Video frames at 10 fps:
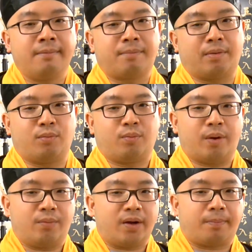But
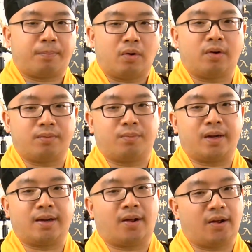when we are born,
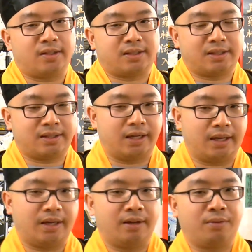we
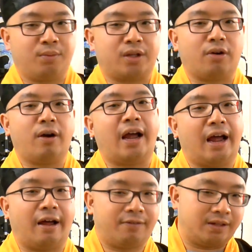don't
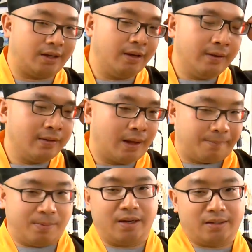have the
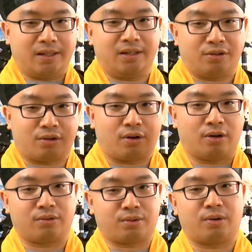ability to
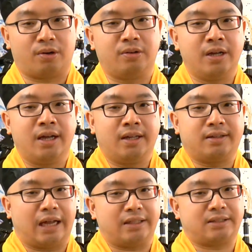control
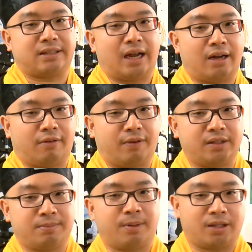that side of
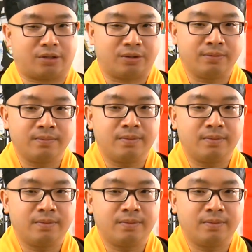us much.